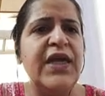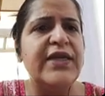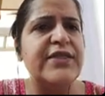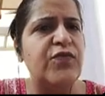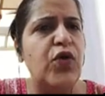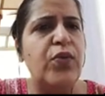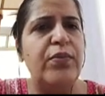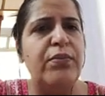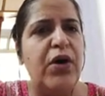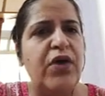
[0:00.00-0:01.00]
As more
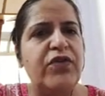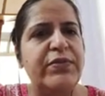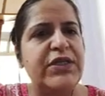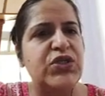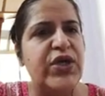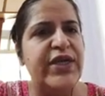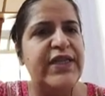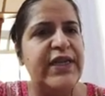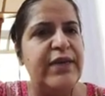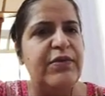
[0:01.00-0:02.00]
women join
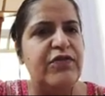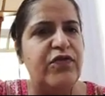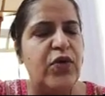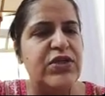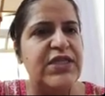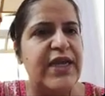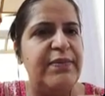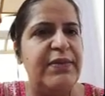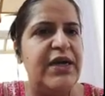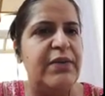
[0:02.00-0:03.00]
the labor force
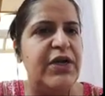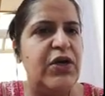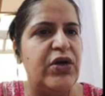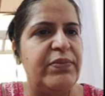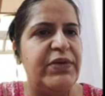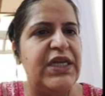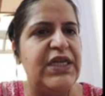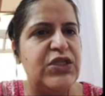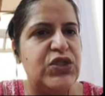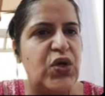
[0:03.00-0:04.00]
and become
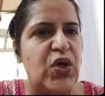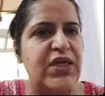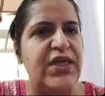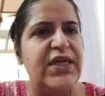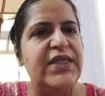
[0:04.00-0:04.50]
economically strong,